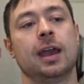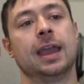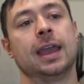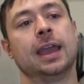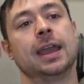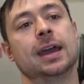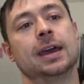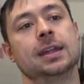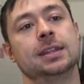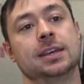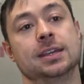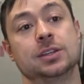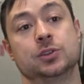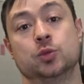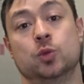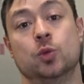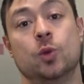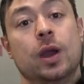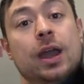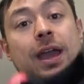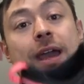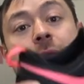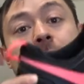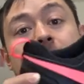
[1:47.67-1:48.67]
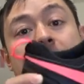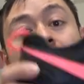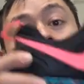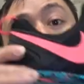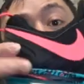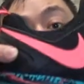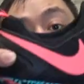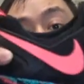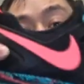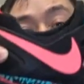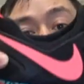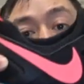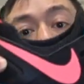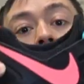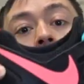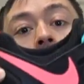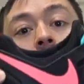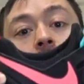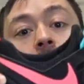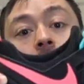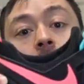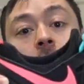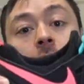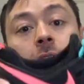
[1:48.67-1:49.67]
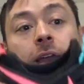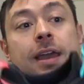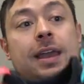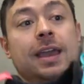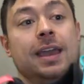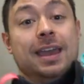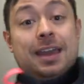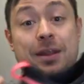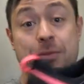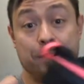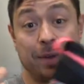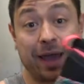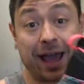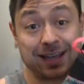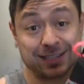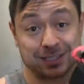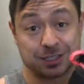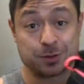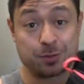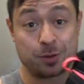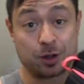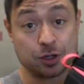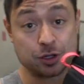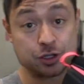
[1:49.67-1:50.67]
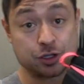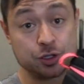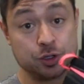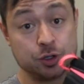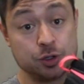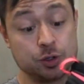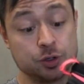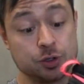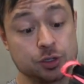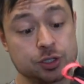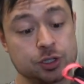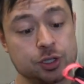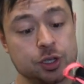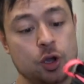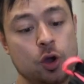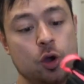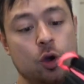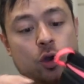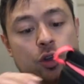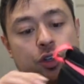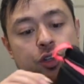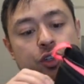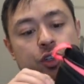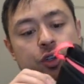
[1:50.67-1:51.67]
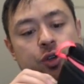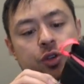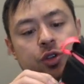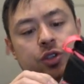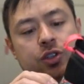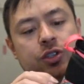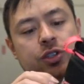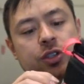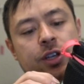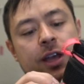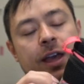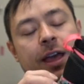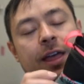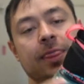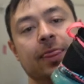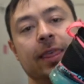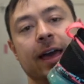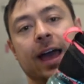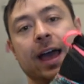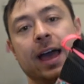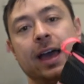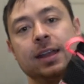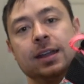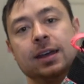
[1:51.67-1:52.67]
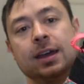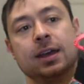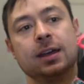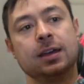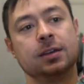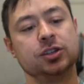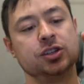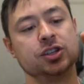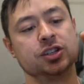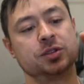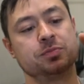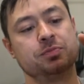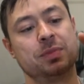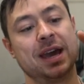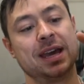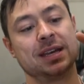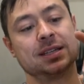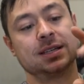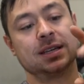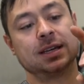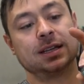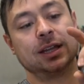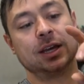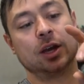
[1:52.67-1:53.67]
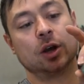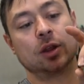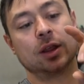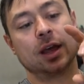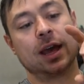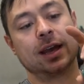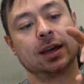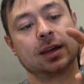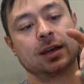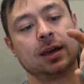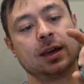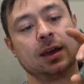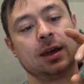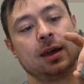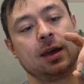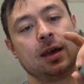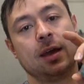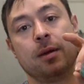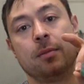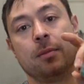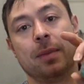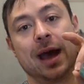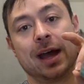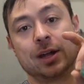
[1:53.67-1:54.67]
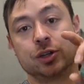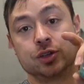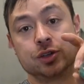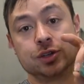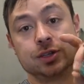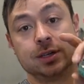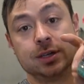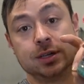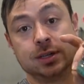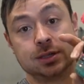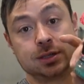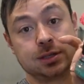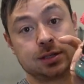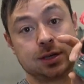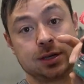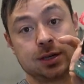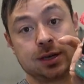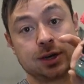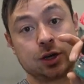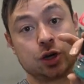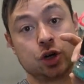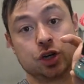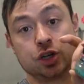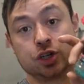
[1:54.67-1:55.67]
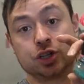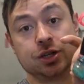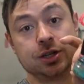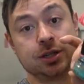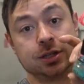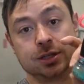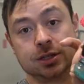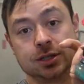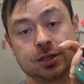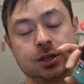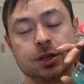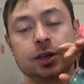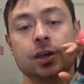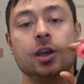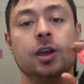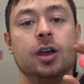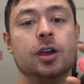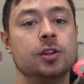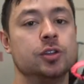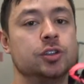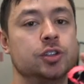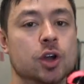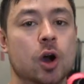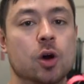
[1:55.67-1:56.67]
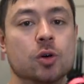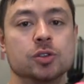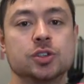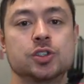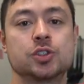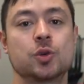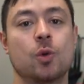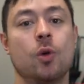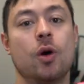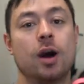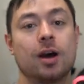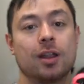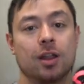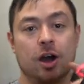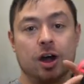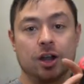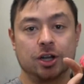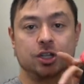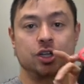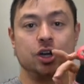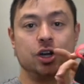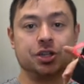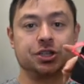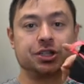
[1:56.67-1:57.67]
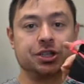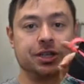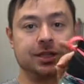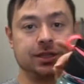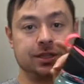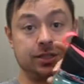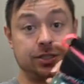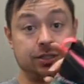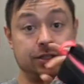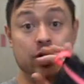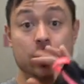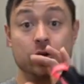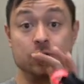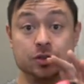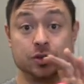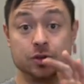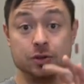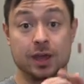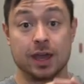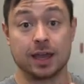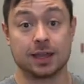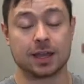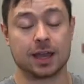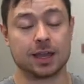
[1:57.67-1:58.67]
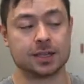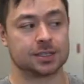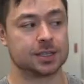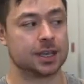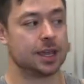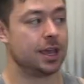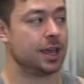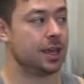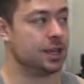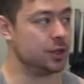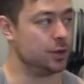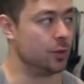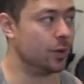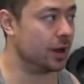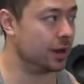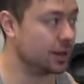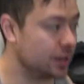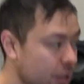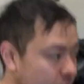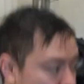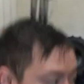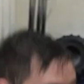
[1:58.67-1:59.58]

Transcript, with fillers: and it's way better than squatting in basketball shoes or shoes that just basically are like mattresses, cushions. Don't squat on cushions. Don't do that, guys. You want